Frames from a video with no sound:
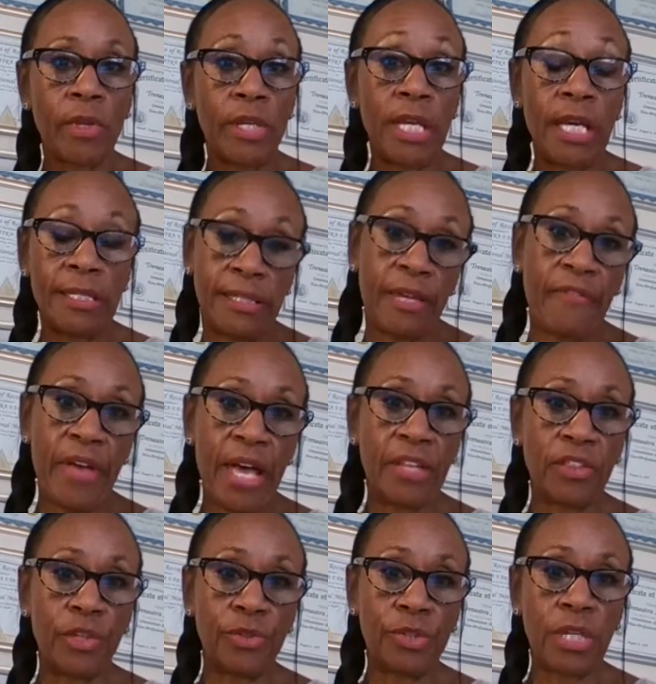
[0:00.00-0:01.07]
yes, I've
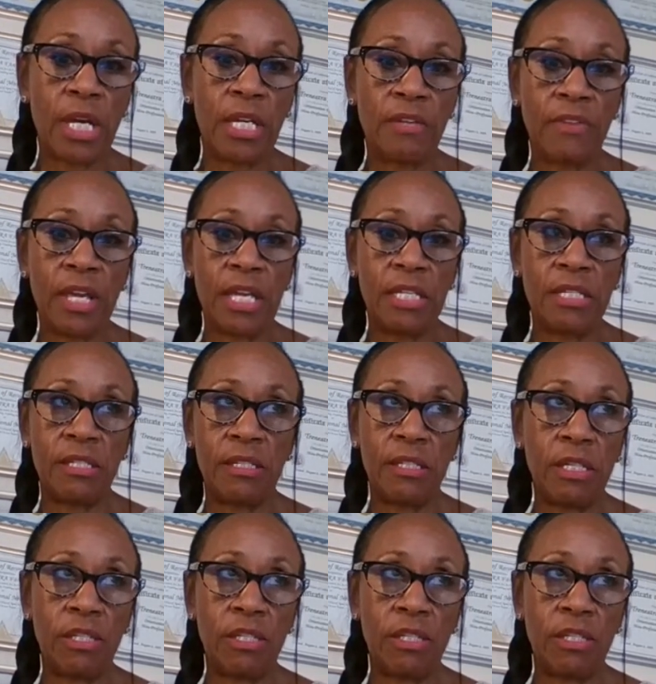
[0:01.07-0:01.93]
had those kind of cases,